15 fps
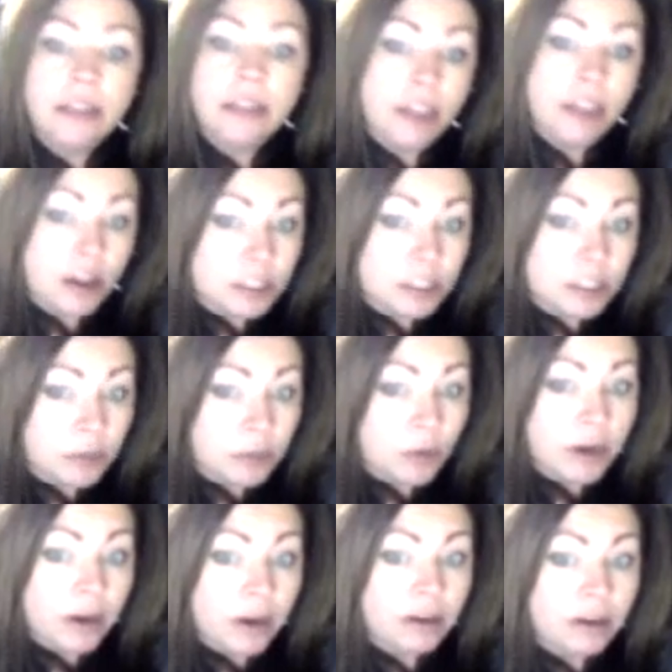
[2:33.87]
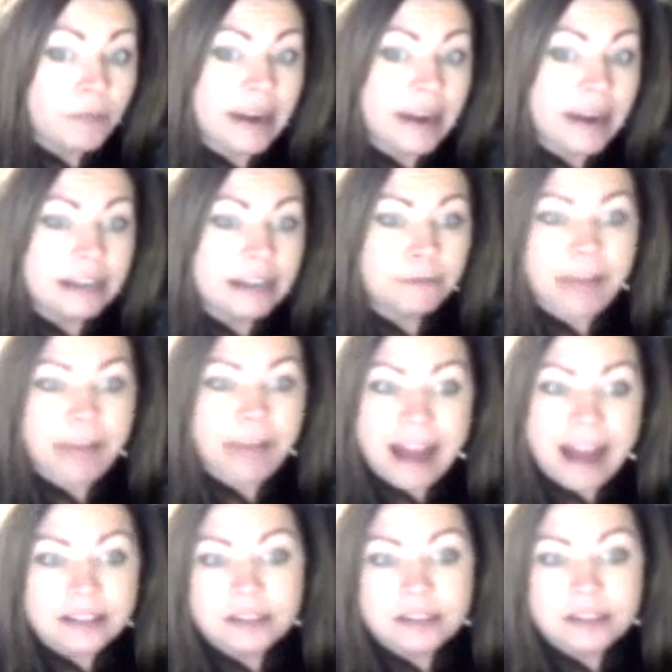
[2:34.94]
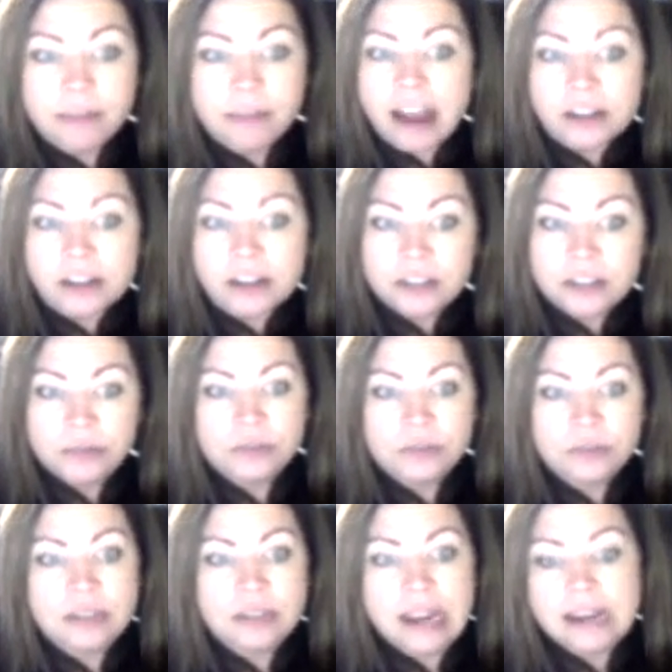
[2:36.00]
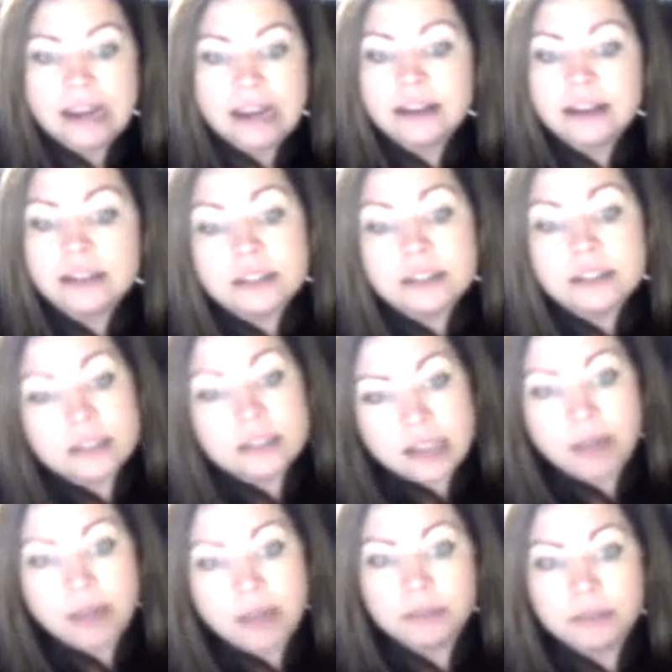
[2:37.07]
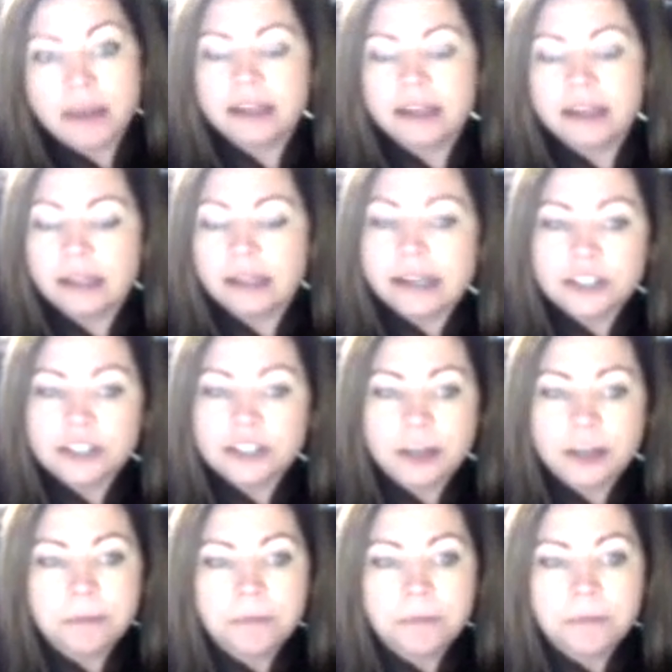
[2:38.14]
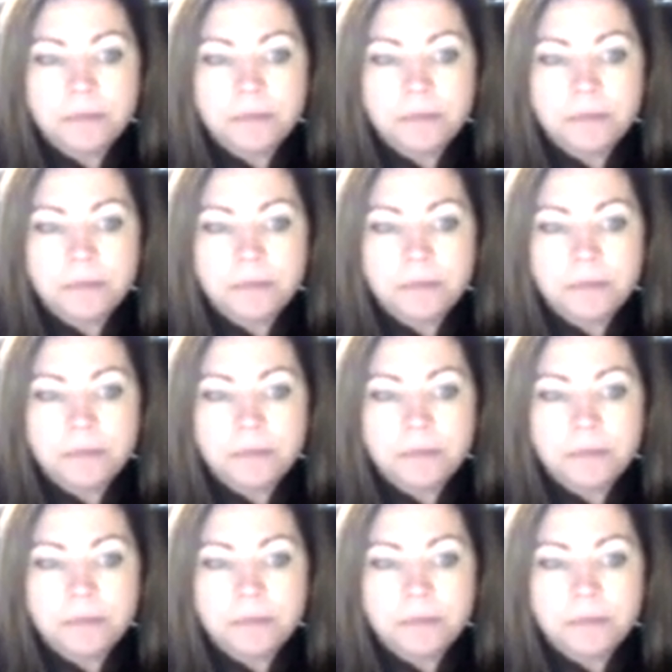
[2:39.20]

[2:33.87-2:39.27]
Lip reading: They also require combining facts and values and some speculation.